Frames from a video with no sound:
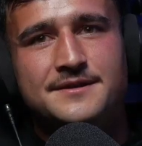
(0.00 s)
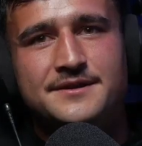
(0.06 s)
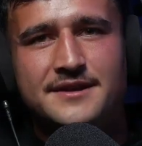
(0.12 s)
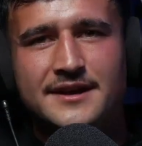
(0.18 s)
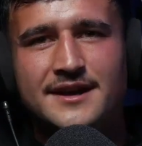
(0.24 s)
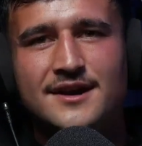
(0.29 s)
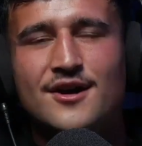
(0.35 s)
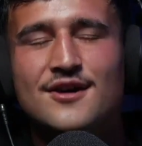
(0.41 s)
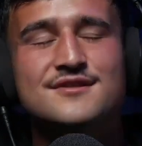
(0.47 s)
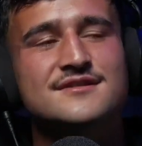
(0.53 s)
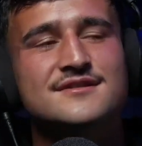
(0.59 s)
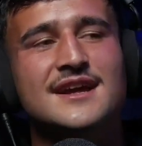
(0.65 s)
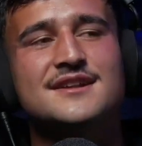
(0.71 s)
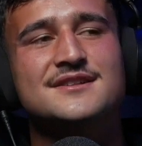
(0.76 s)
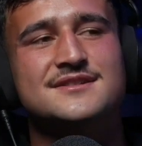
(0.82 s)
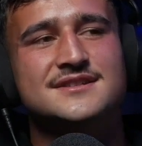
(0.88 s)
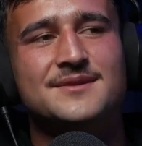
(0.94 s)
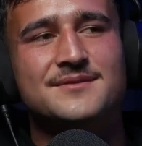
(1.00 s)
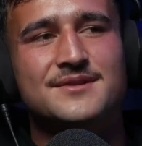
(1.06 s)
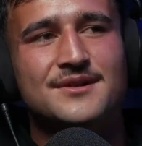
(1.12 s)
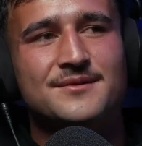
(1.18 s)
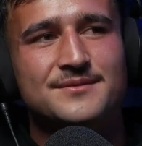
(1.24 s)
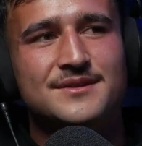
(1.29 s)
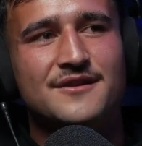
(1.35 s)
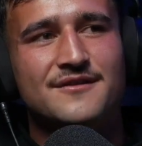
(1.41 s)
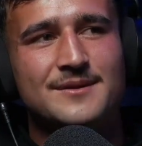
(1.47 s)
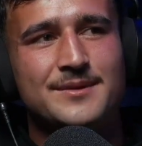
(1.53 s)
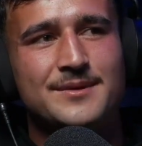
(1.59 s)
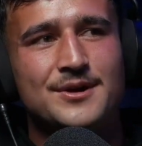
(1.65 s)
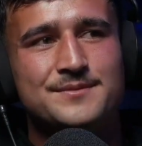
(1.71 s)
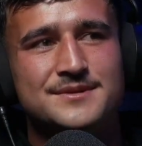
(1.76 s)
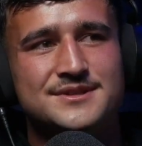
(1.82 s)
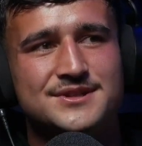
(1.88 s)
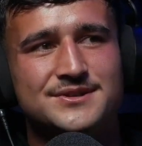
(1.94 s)
Yeah, that's something I'll definitely be
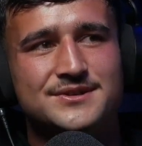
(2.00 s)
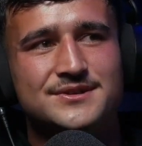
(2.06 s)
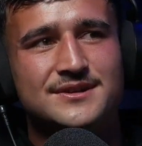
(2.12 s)
open to.